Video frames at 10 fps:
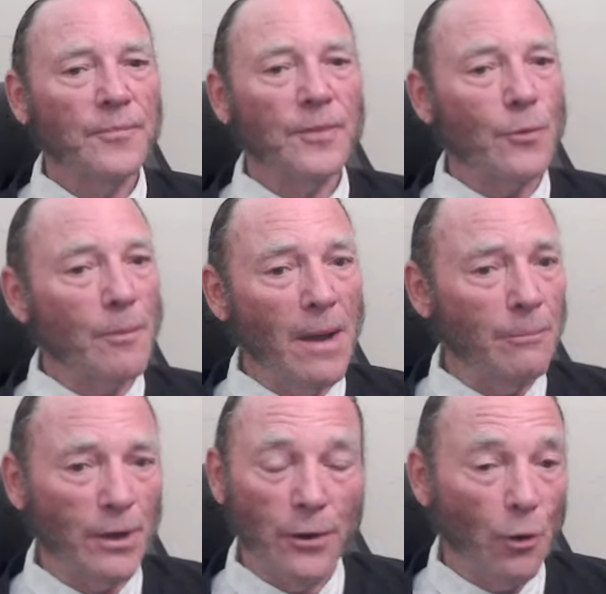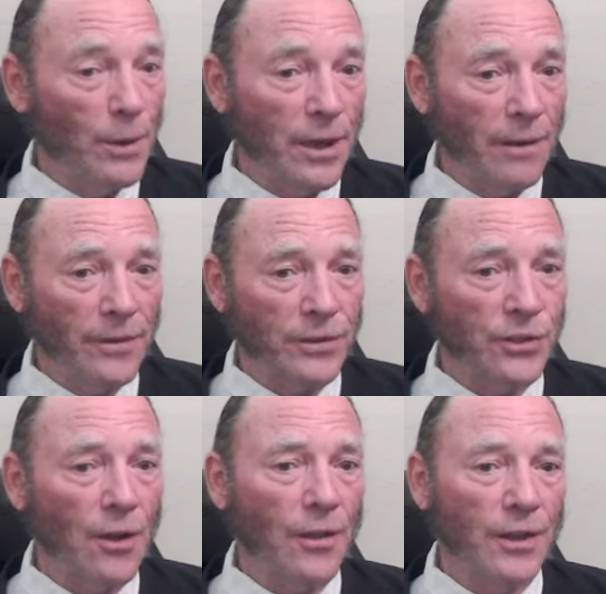Remember, nobody ever
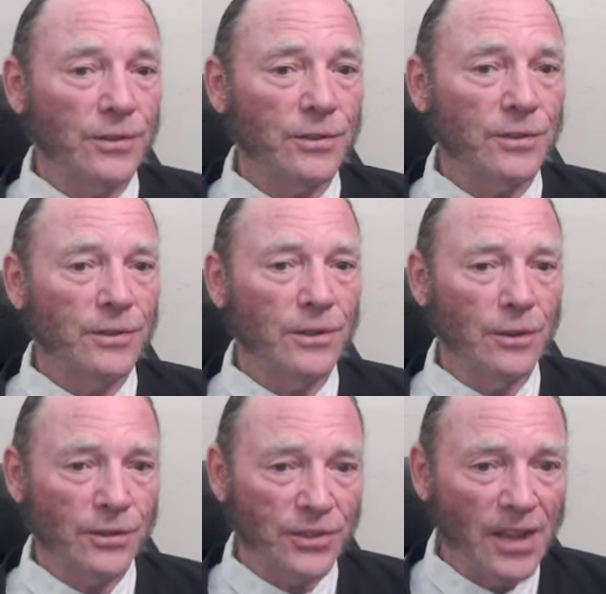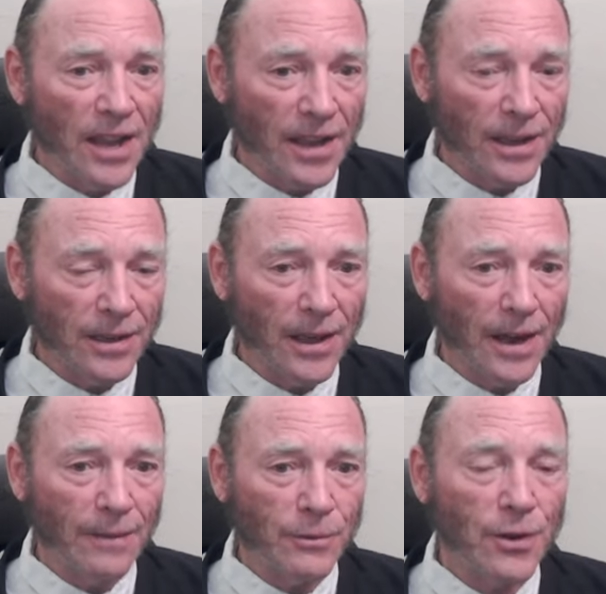saw this. You're seeing it, and
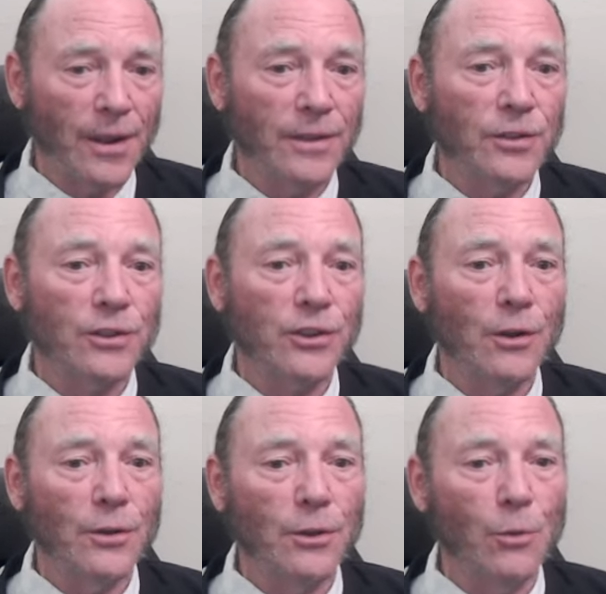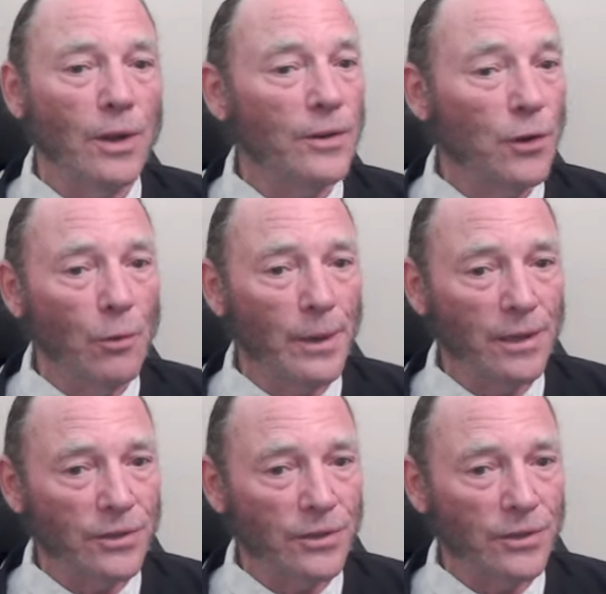I'm trying to show you what nobody has